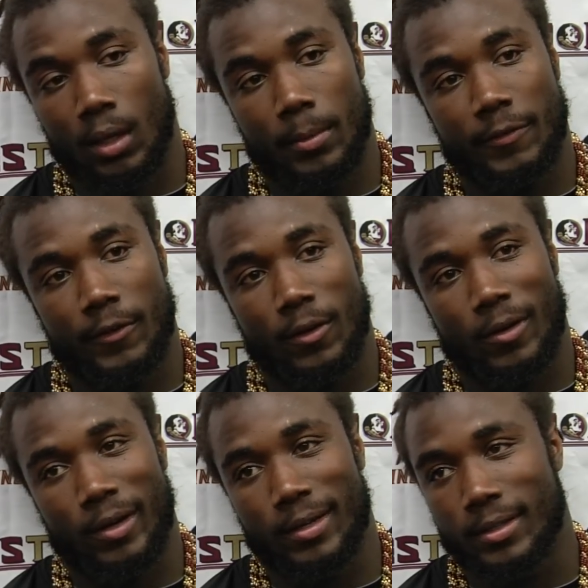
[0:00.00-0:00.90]
It felt
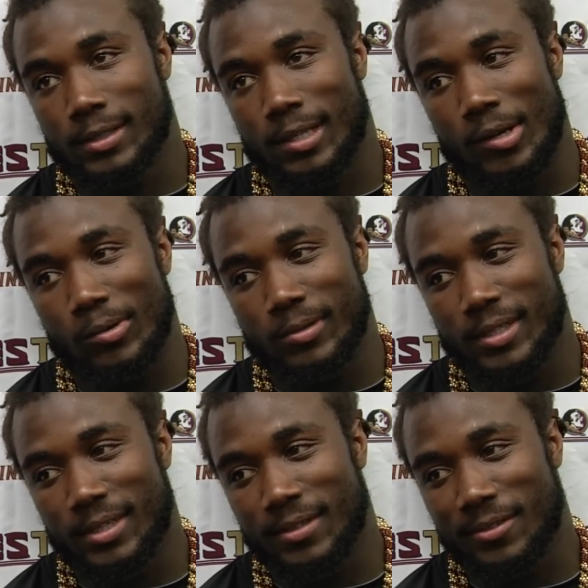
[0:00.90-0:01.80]
great against the home
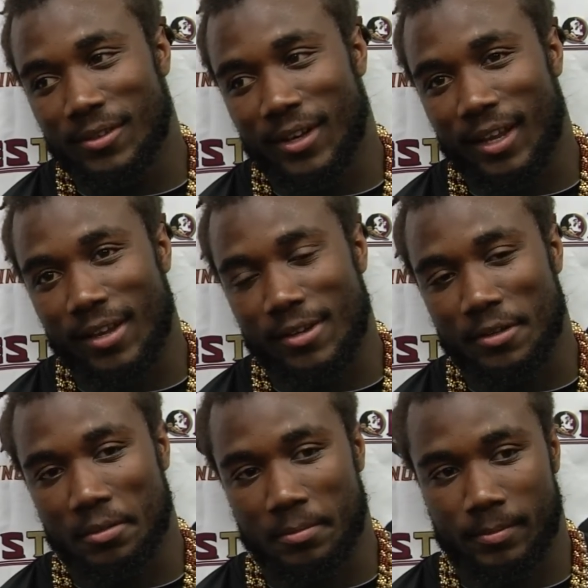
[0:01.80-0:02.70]
team, you know that.
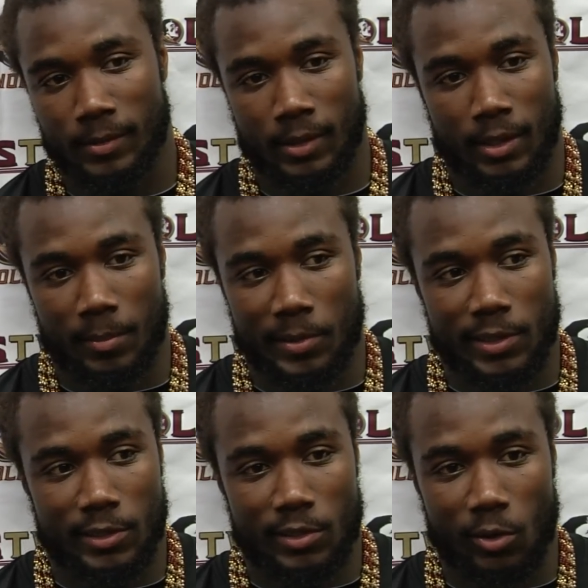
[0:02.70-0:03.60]

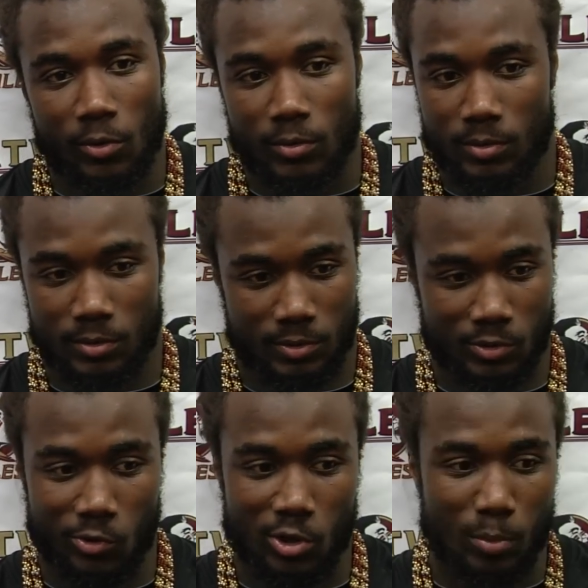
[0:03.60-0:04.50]
Being the dope,
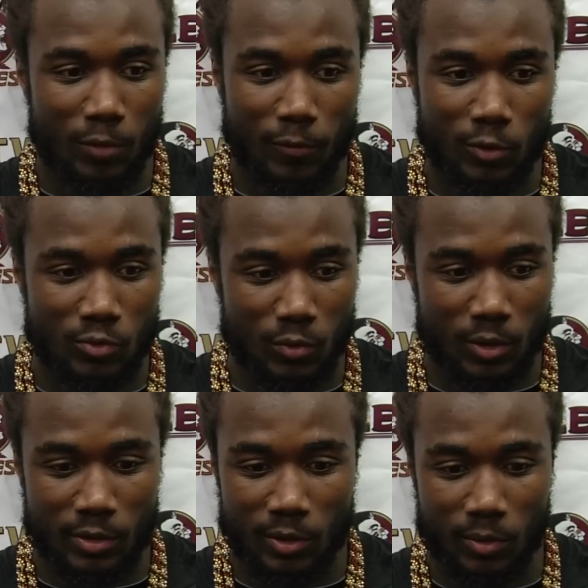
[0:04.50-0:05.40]
scoring on my first
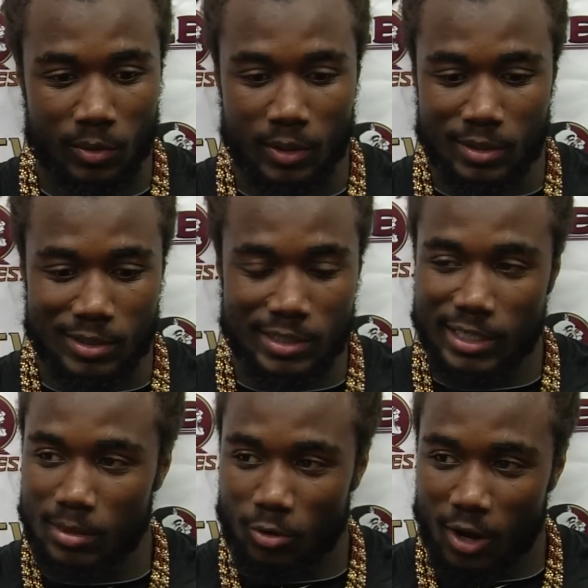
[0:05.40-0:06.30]
run, you know, just
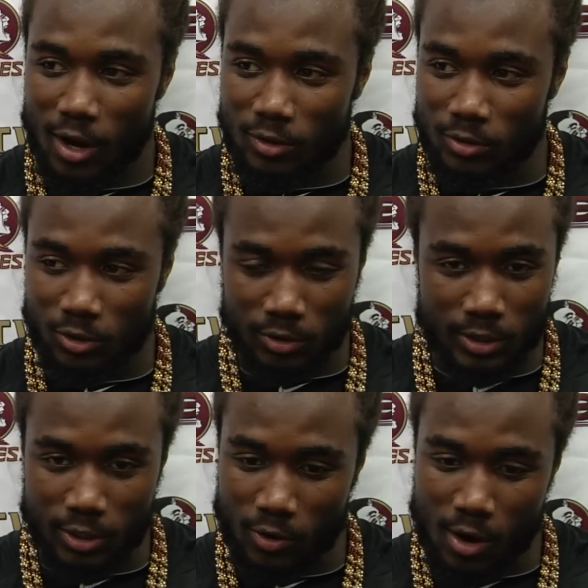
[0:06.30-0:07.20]
hearing the crowd
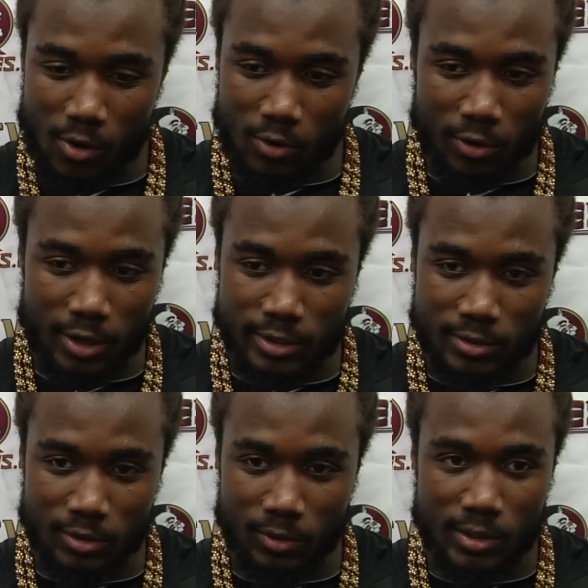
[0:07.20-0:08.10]
go crazy,
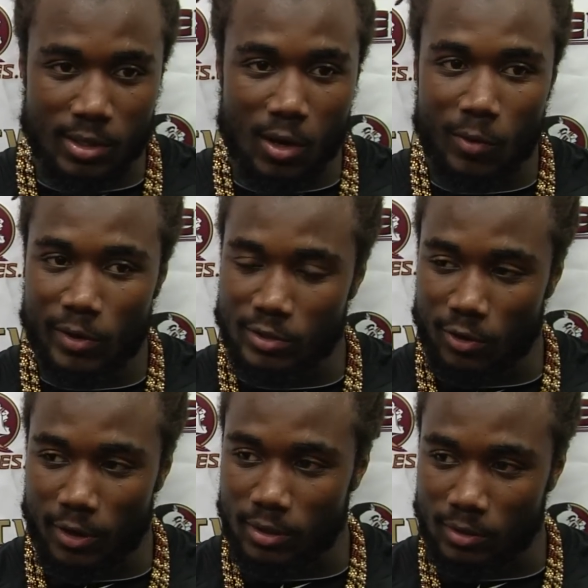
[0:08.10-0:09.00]
you know, it's always
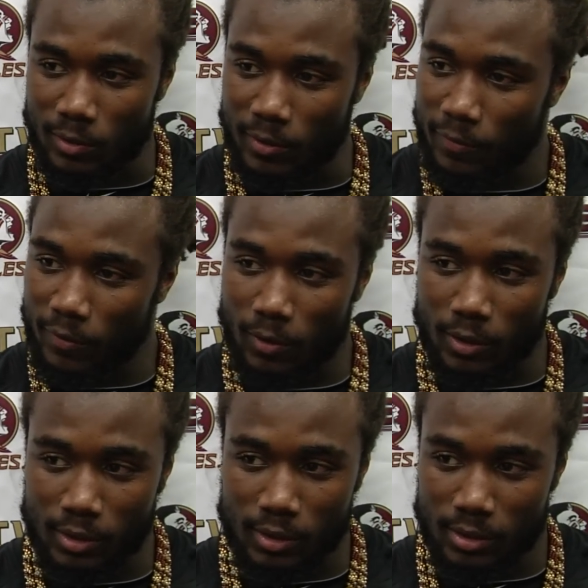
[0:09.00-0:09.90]
great, so it felt
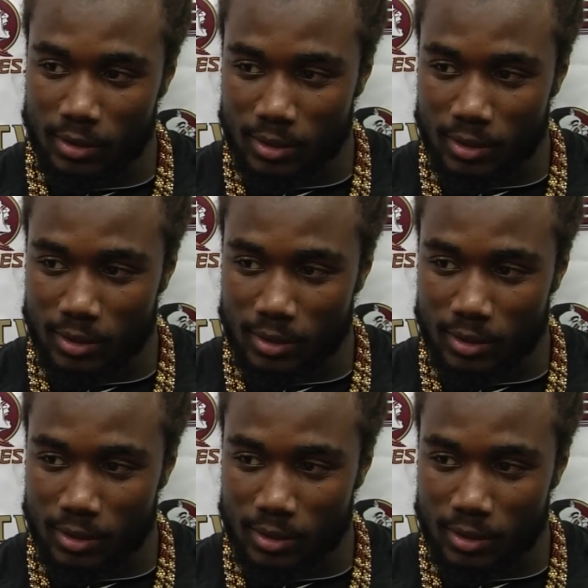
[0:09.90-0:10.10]
good.